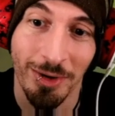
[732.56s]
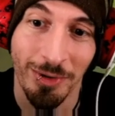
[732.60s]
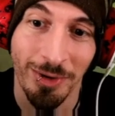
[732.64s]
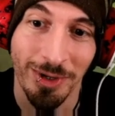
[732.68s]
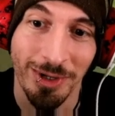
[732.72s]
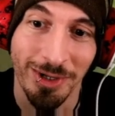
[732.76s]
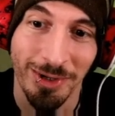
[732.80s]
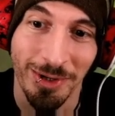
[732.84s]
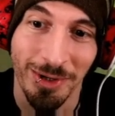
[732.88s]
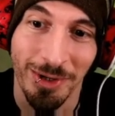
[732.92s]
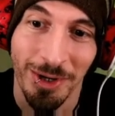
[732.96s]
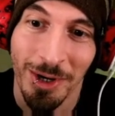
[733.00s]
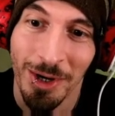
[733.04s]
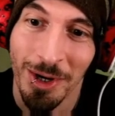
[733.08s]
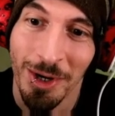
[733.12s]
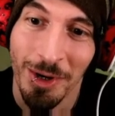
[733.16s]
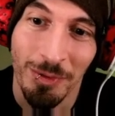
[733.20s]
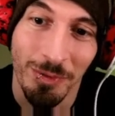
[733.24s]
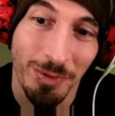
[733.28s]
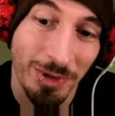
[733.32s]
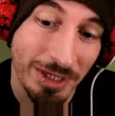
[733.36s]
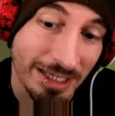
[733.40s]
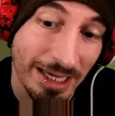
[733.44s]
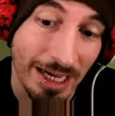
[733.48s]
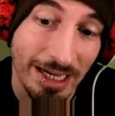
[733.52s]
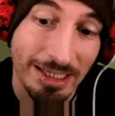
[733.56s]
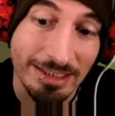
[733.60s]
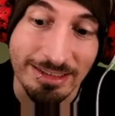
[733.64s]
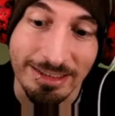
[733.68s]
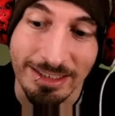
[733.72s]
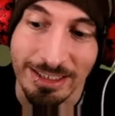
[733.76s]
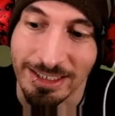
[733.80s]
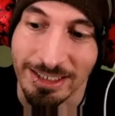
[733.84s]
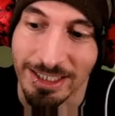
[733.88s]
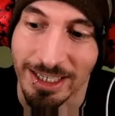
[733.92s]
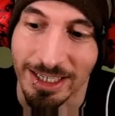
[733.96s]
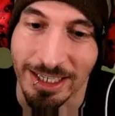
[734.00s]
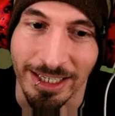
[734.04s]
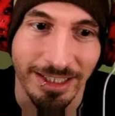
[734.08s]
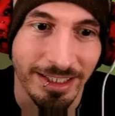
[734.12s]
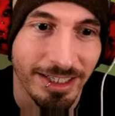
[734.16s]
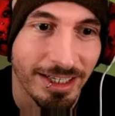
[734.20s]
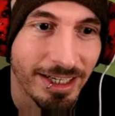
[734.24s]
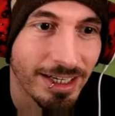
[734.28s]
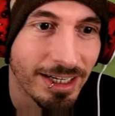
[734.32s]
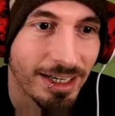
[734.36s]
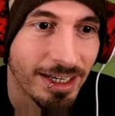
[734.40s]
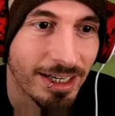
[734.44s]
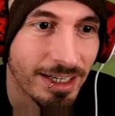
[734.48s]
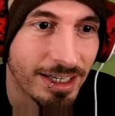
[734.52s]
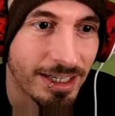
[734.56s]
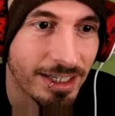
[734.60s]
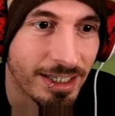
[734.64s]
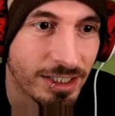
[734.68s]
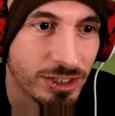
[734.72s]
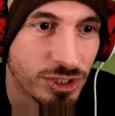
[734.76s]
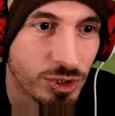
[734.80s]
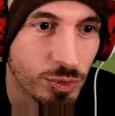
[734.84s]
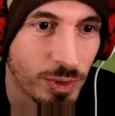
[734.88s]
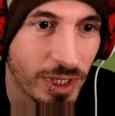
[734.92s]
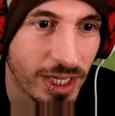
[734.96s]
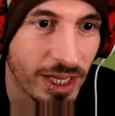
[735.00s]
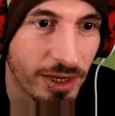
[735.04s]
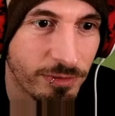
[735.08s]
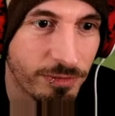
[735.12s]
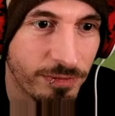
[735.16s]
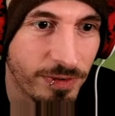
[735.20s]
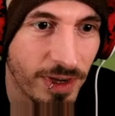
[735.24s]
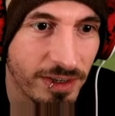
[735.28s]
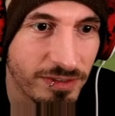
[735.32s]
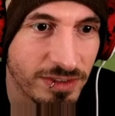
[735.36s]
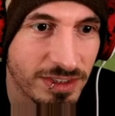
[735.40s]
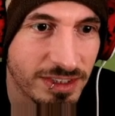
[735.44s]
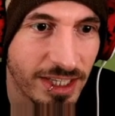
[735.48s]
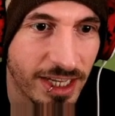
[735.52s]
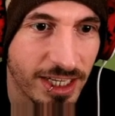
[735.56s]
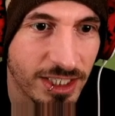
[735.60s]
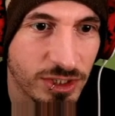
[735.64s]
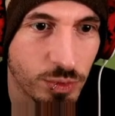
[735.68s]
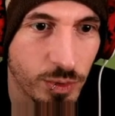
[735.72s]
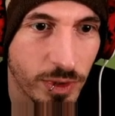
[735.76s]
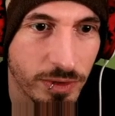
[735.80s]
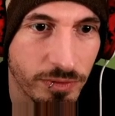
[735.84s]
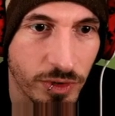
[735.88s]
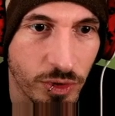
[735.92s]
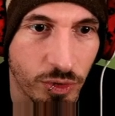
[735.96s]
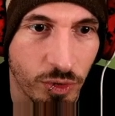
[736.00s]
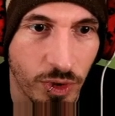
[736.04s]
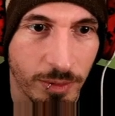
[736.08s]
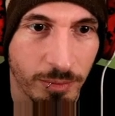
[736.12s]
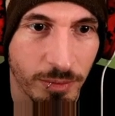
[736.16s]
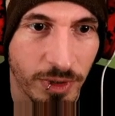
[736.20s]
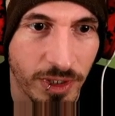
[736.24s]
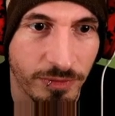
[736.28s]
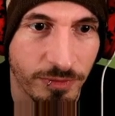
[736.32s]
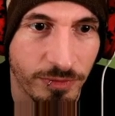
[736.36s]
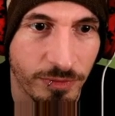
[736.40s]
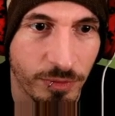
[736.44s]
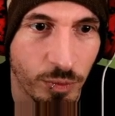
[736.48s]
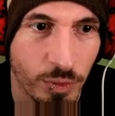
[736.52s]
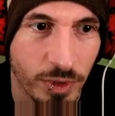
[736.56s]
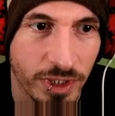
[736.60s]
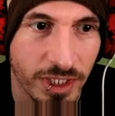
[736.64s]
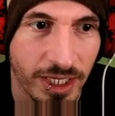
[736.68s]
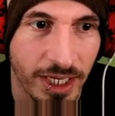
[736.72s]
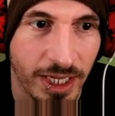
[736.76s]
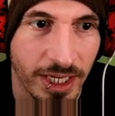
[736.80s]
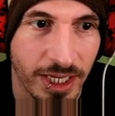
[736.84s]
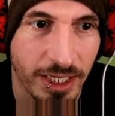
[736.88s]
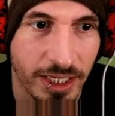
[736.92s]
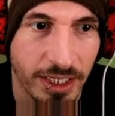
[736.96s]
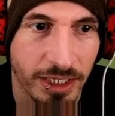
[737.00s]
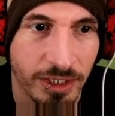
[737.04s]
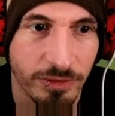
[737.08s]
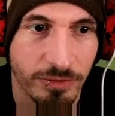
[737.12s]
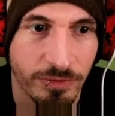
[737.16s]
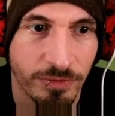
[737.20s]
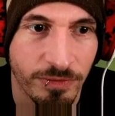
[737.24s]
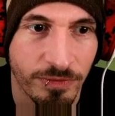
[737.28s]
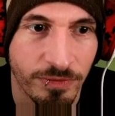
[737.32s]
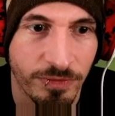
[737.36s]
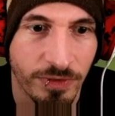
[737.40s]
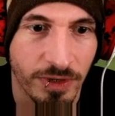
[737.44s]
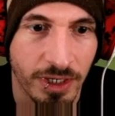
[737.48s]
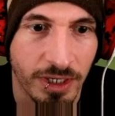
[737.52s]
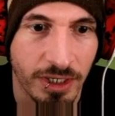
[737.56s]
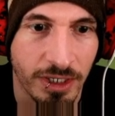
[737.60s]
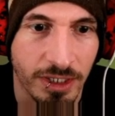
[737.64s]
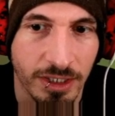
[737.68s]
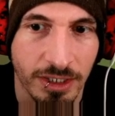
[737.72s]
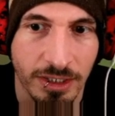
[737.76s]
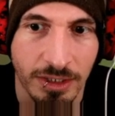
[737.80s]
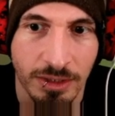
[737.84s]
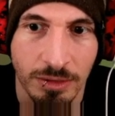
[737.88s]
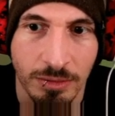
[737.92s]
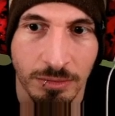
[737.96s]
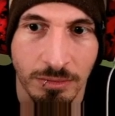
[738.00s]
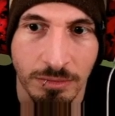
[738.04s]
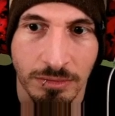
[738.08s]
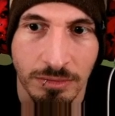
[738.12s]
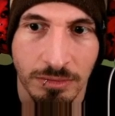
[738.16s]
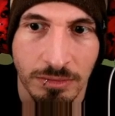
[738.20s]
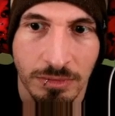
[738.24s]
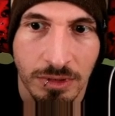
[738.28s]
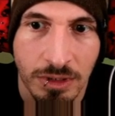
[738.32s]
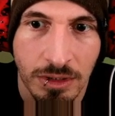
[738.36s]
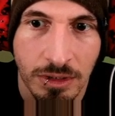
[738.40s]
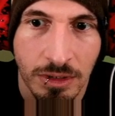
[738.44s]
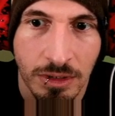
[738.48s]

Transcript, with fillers: yeah, we, we guessed it, yeah. Uh, so we have five stacks, we have a crit buff, we have, um...